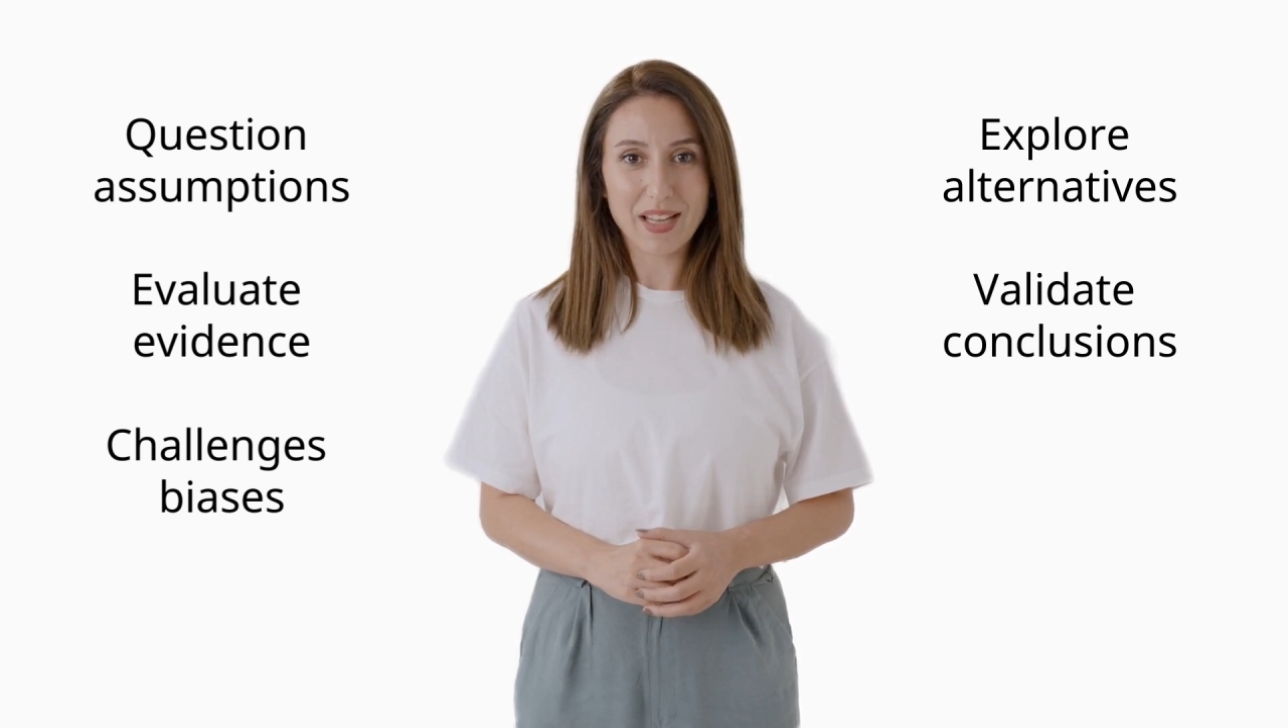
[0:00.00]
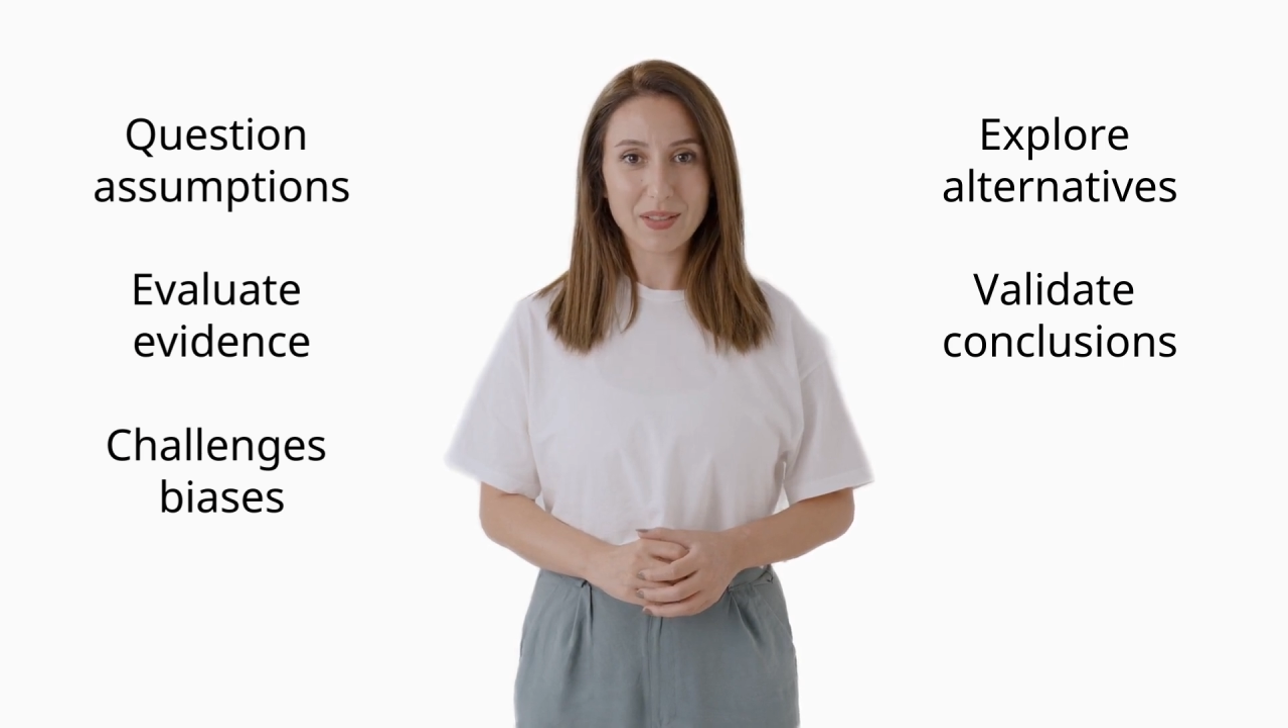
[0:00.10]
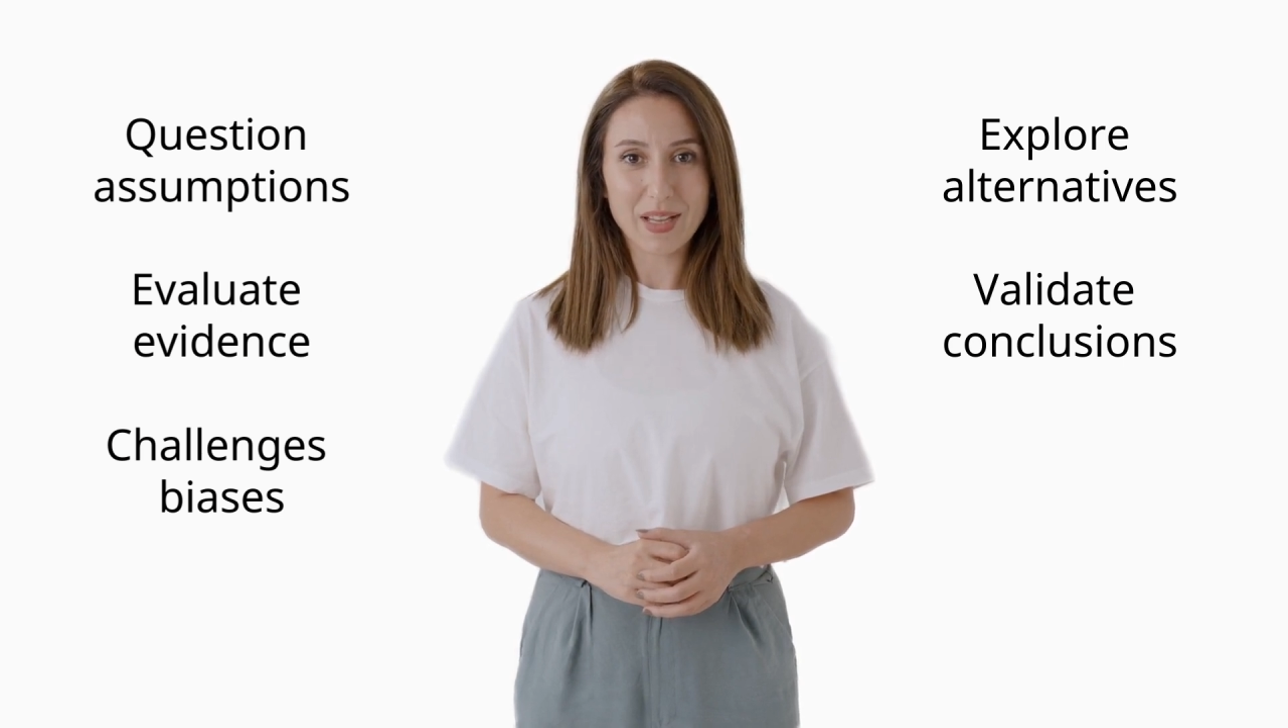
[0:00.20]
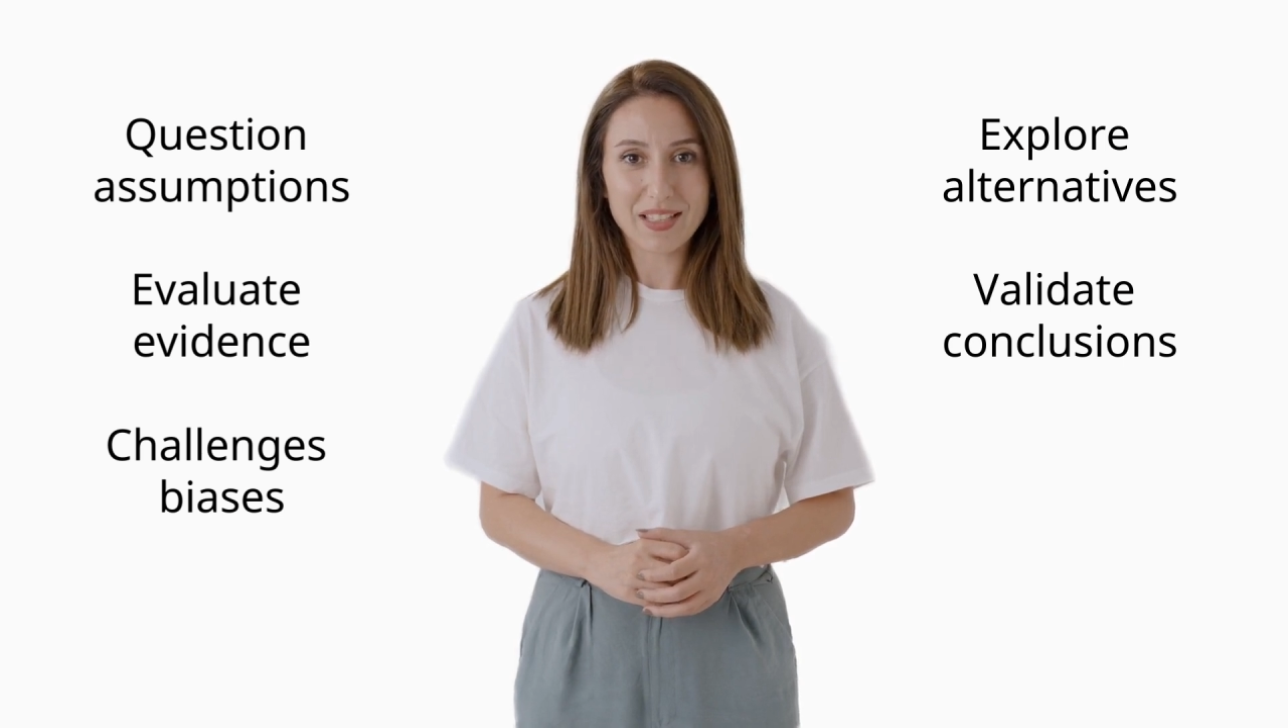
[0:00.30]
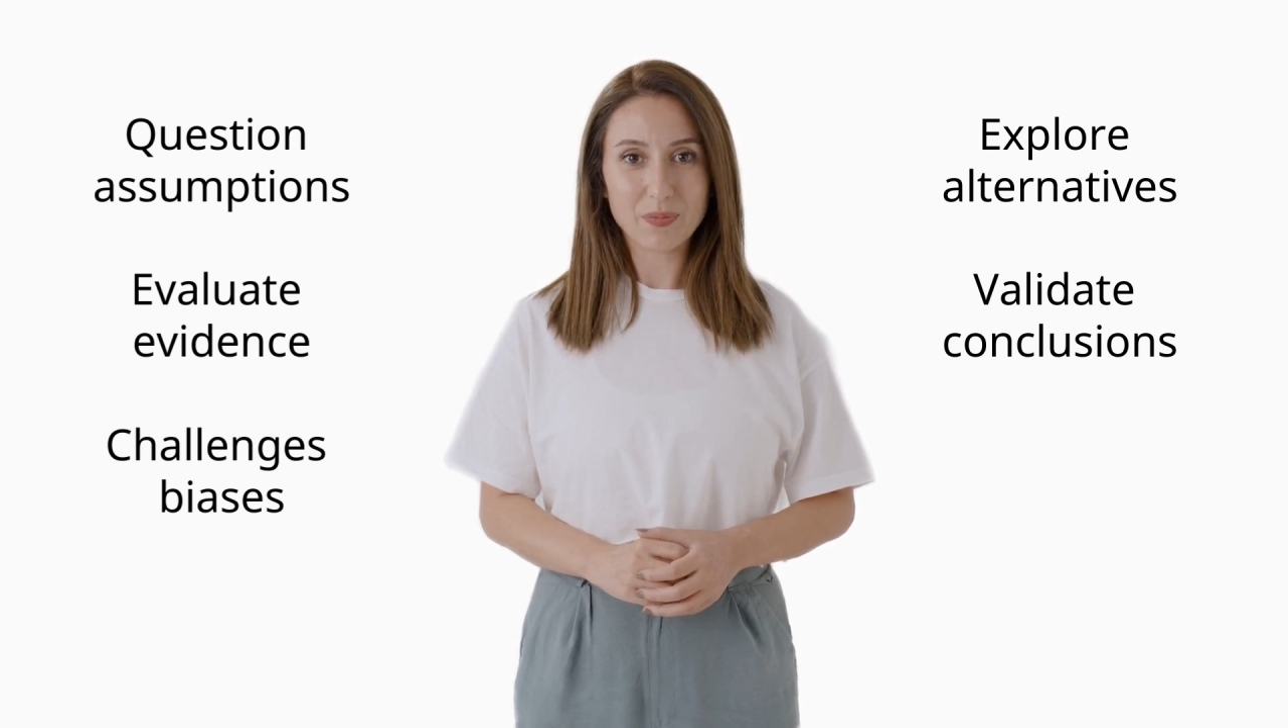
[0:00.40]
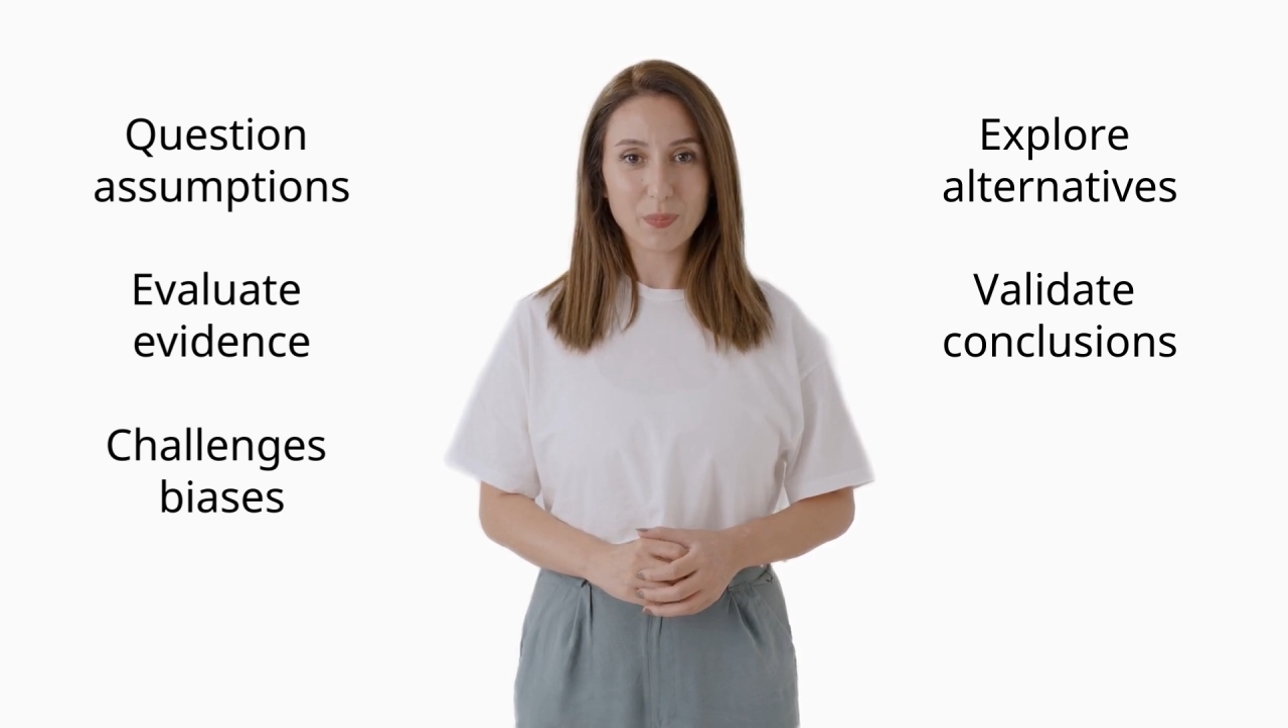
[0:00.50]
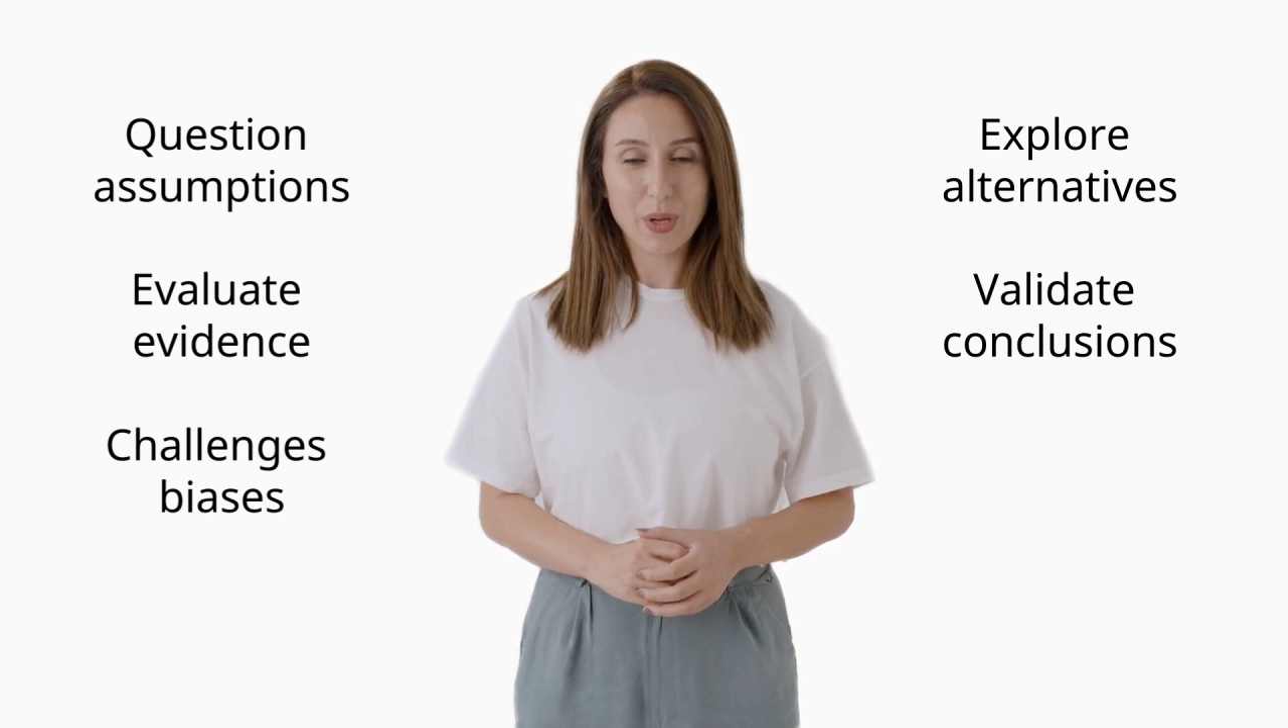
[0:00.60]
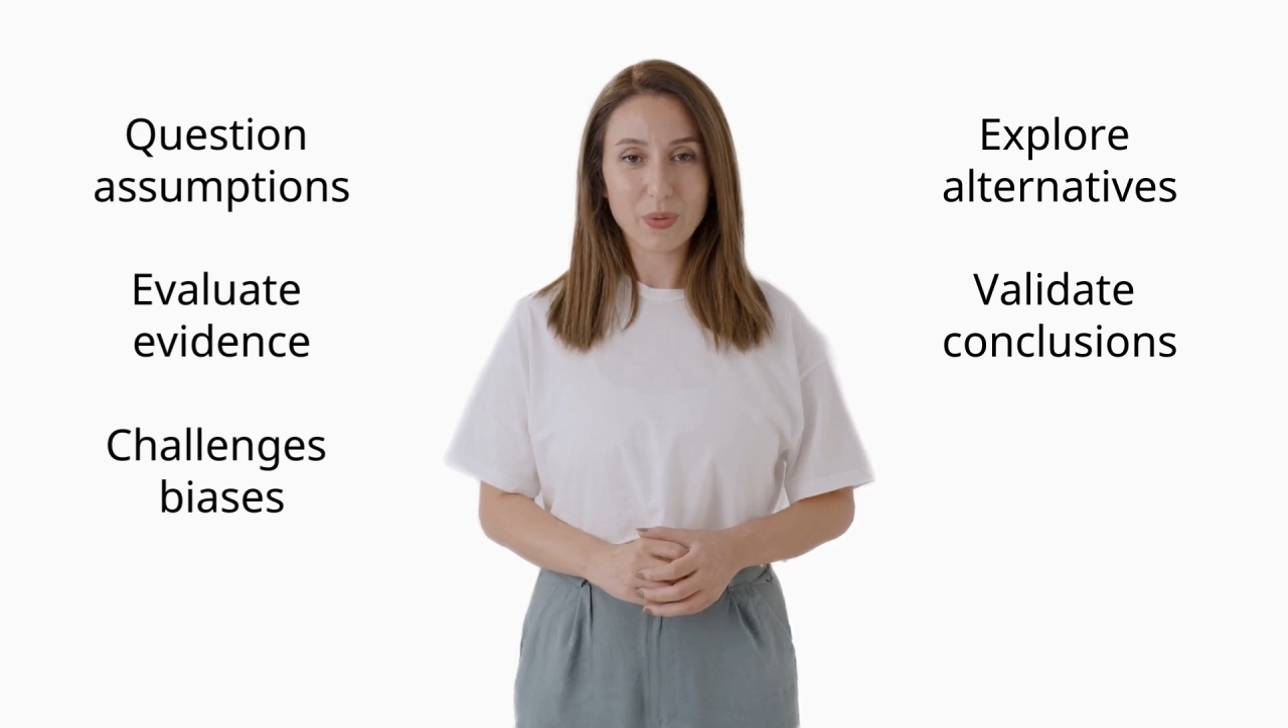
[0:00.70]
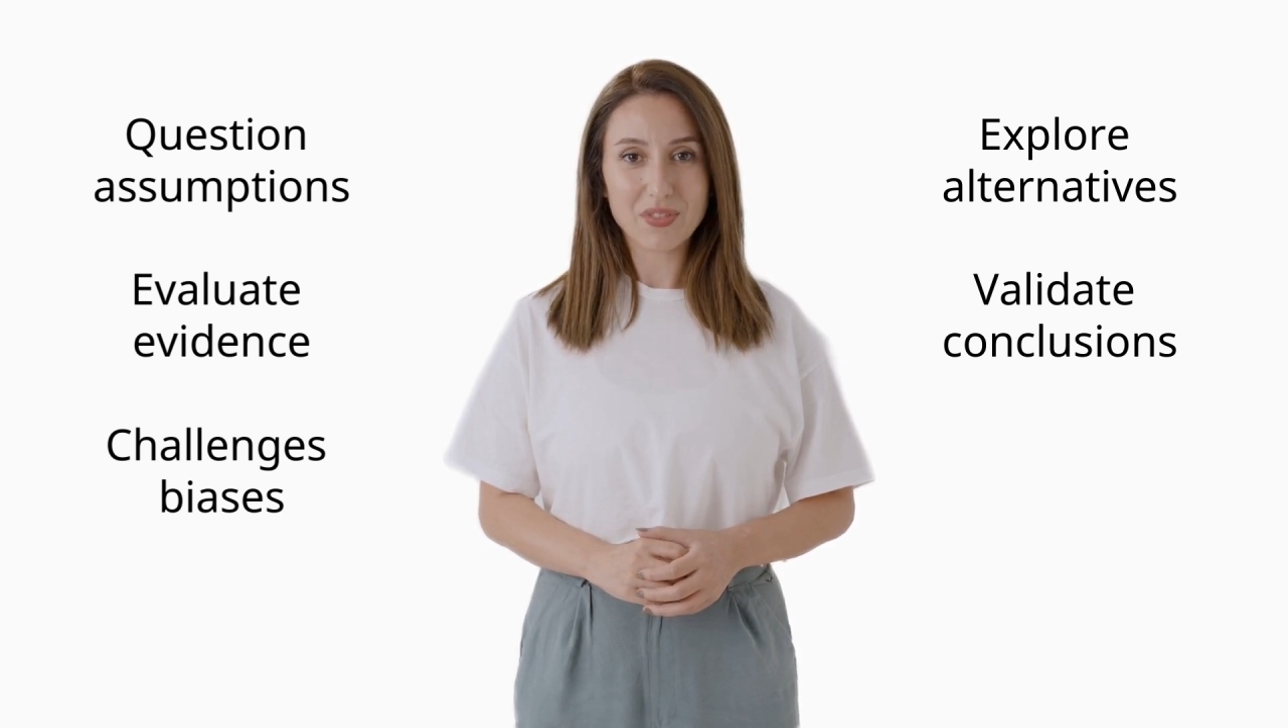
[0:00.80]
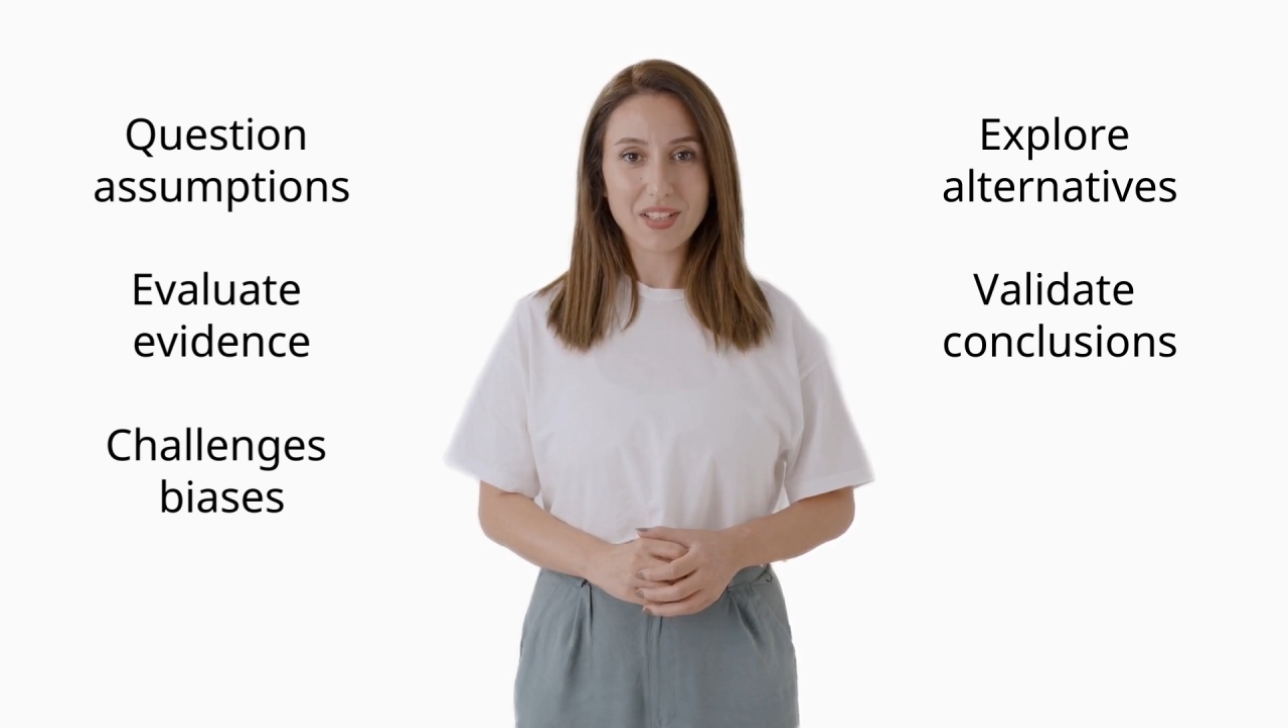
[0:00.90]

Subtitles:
and less prone